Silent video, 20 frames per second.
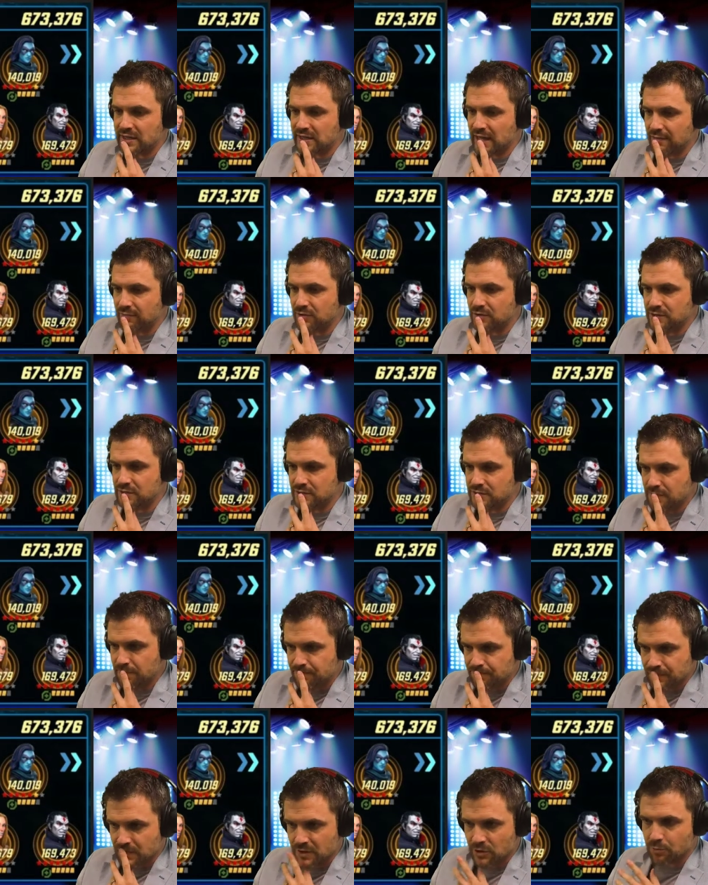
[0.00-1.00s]
levels.
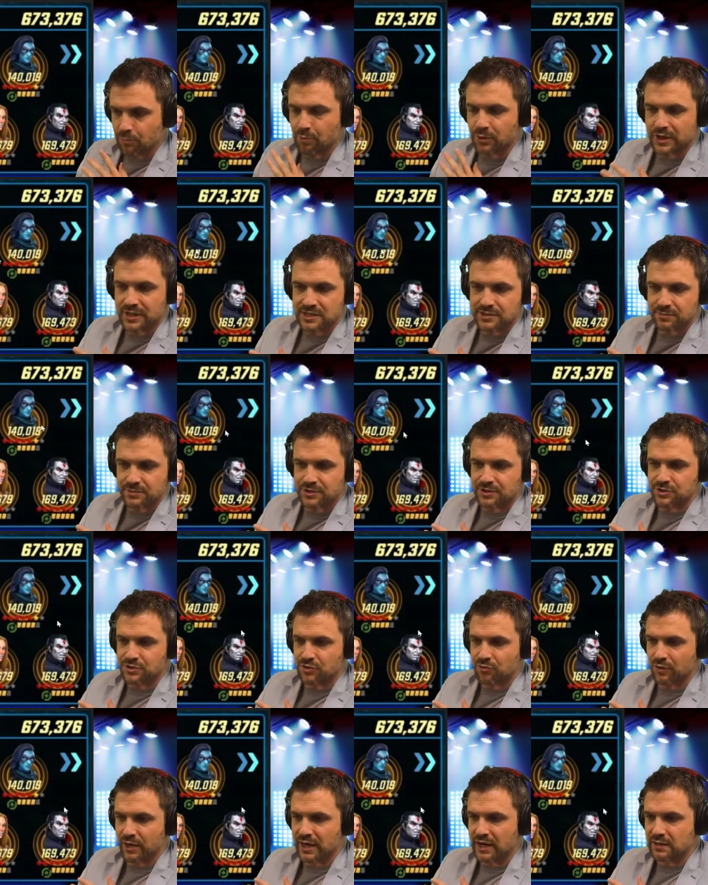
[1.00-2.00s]
Your placement is
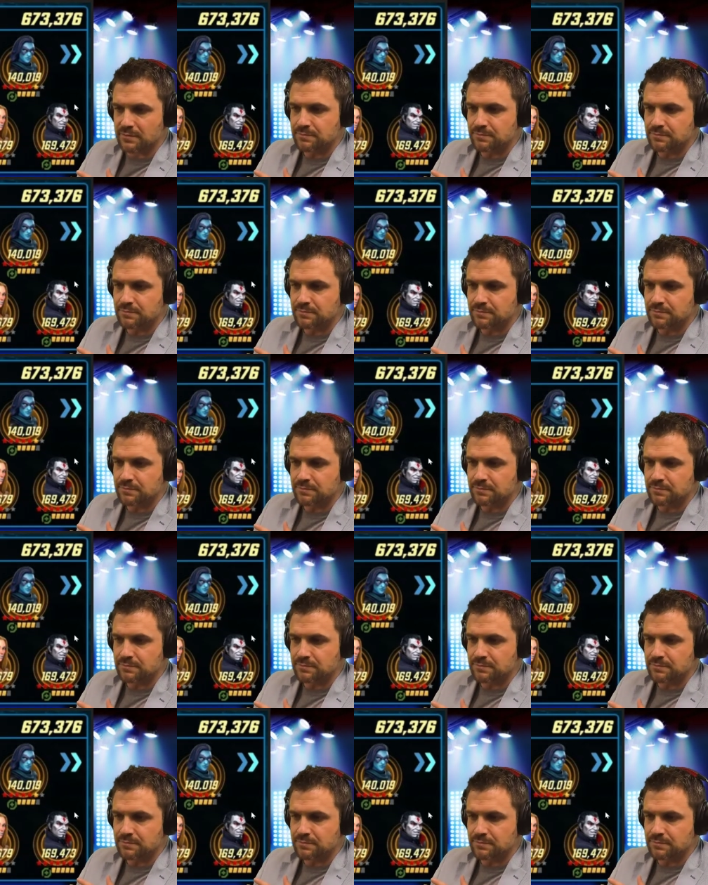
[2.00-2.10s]
great.